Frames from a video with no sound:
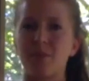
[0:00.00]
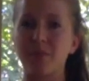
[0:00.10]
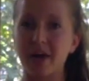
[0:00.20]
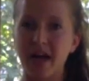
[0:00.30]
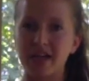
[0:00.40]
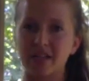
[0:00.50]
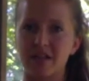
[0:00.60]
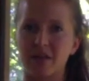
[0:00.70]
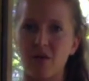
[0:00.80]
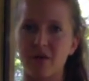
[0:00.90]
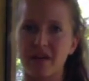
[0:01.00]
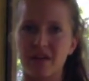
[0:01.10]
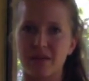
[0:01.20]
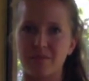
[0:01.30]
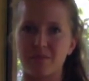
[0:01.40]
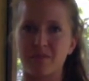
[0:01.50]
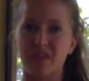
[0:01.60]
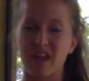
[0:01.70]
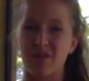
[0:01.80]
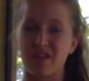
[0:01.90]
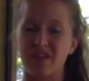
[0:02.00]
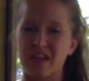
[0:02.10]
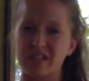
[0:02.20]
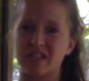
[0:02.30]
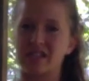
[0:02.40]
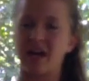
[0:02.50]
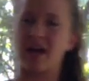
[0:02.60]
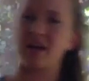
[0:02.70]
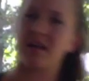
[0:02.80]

But the only thing with this is that